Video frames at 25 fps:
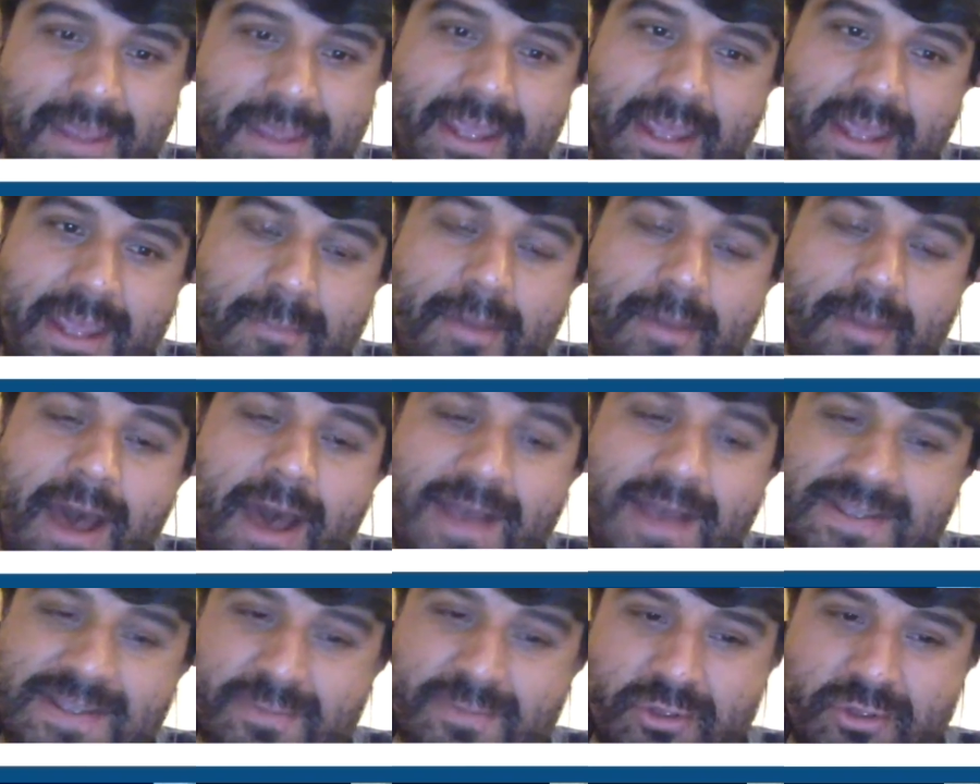
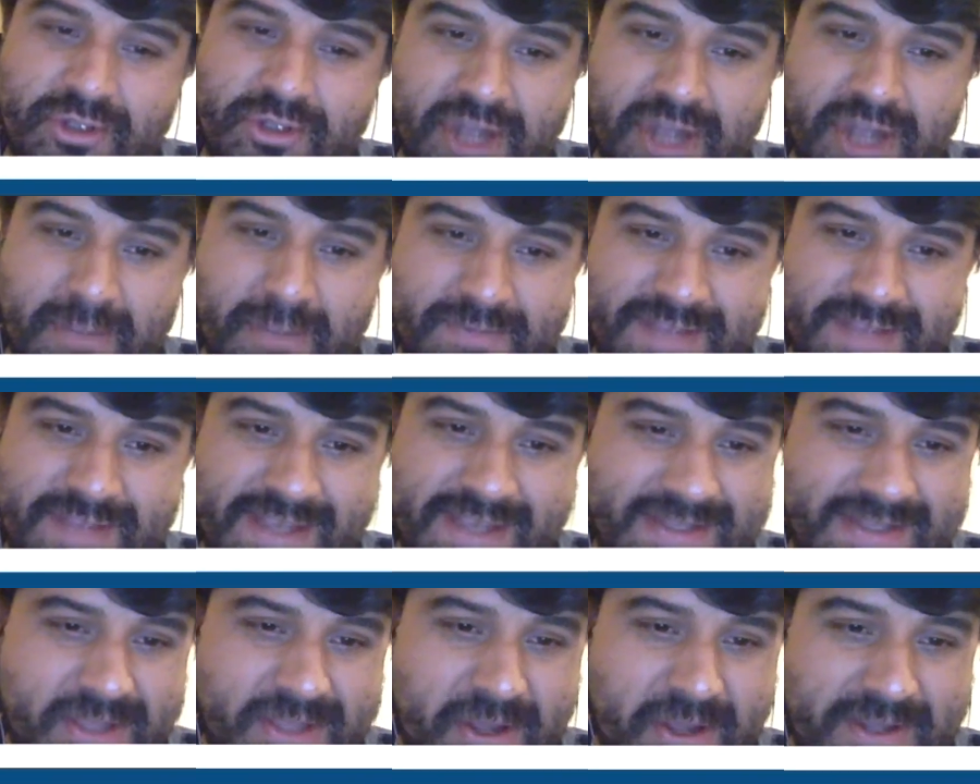impossible jumps
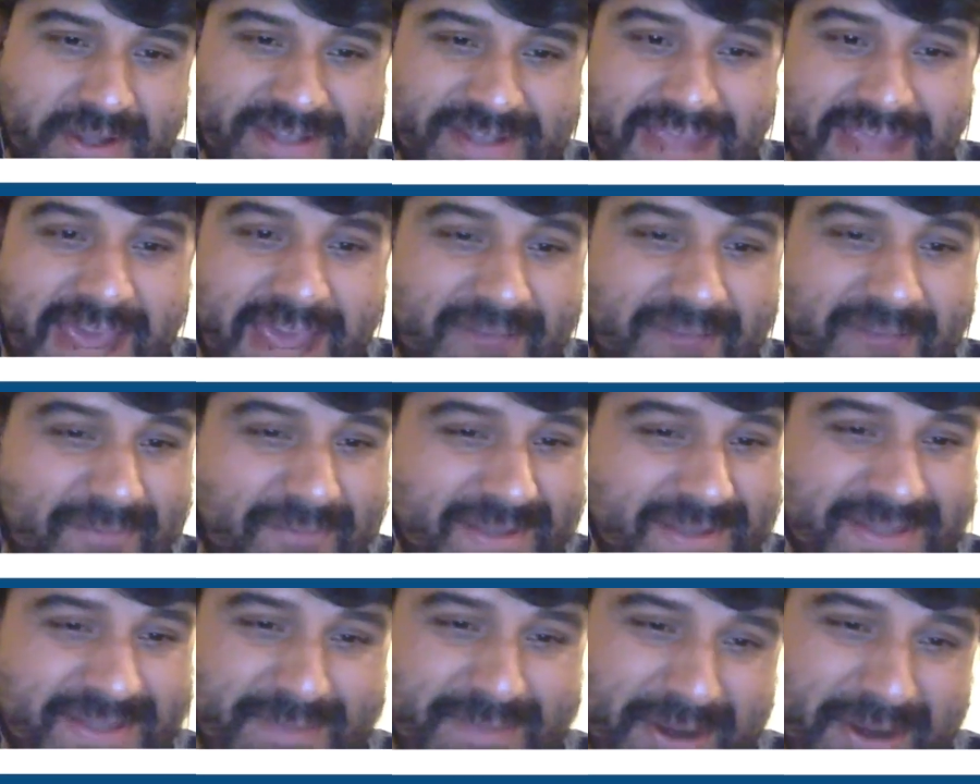as long as I have my
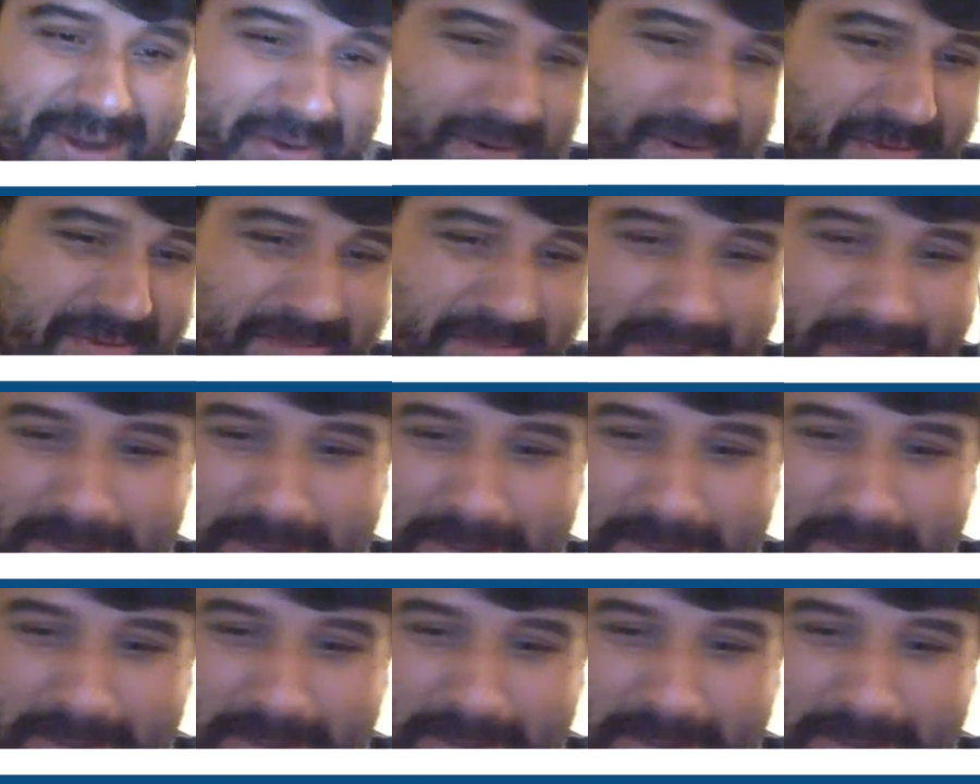spear with me.